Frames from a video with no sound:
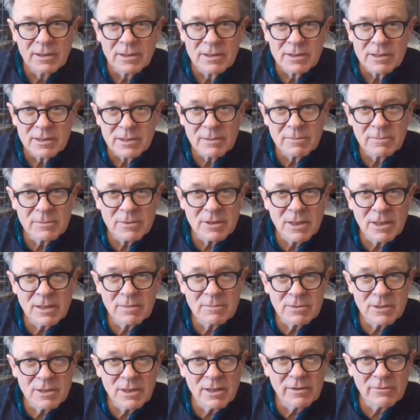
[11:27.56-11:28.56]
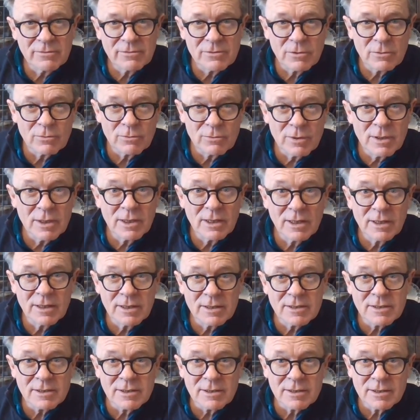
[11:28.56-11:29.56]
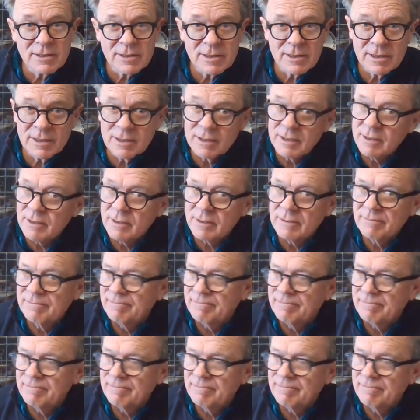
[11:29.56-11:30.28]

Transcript: Sometimes you have to really listen to hear.